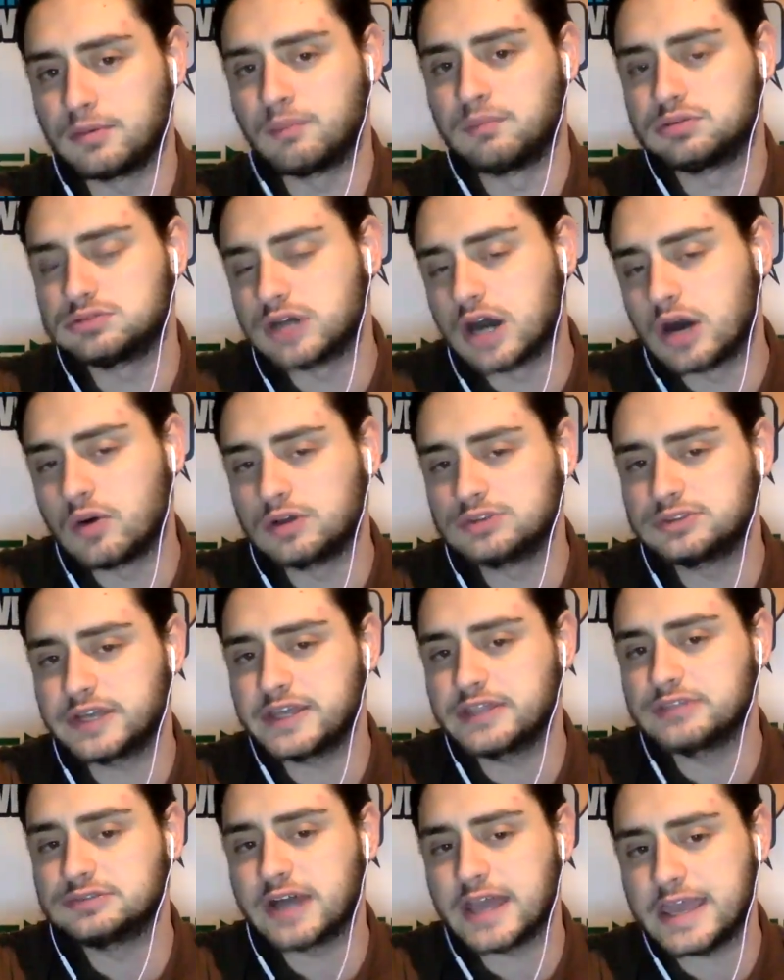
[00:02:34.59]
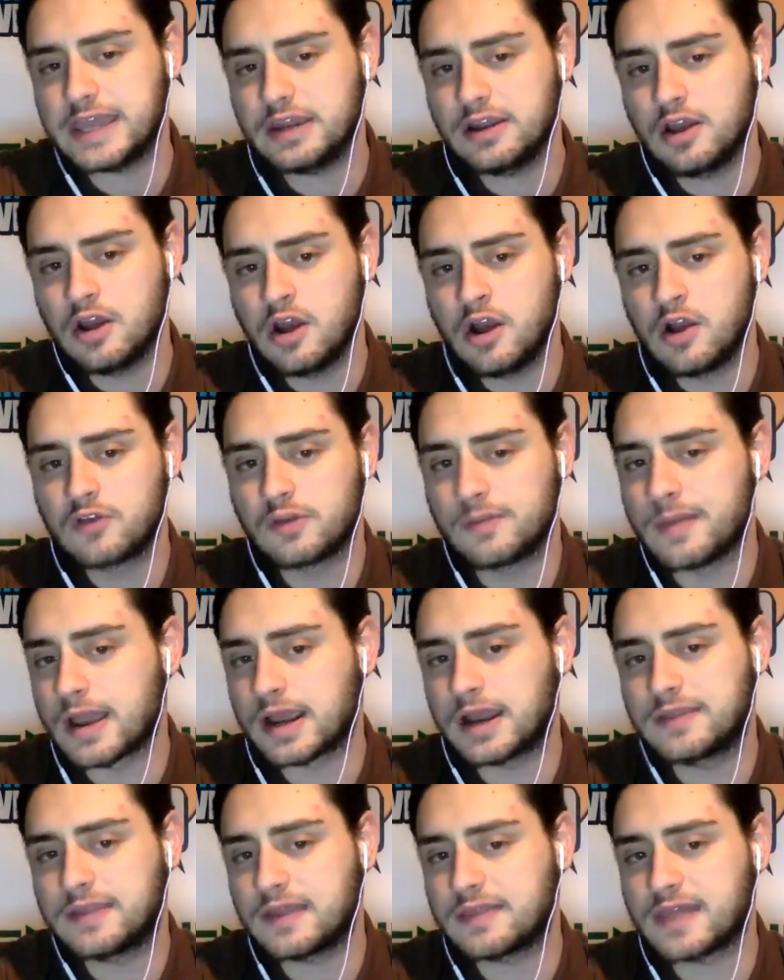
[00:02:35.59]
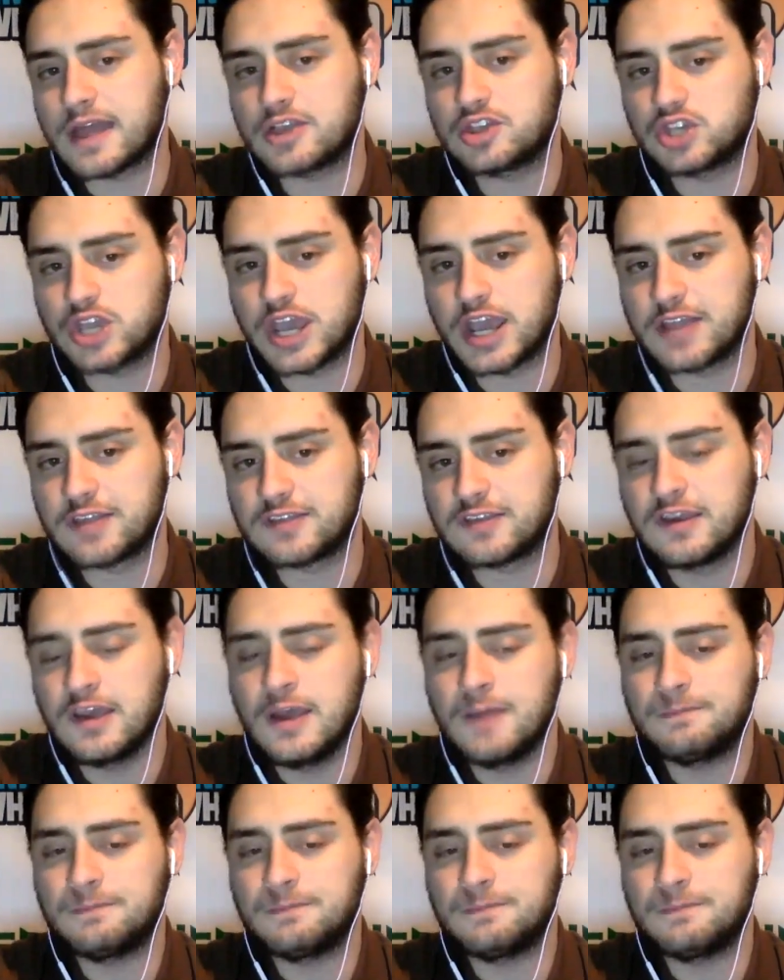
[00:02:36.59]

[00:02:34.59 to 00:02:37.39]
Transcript: blow a lead late. So I'm not going to take that chance.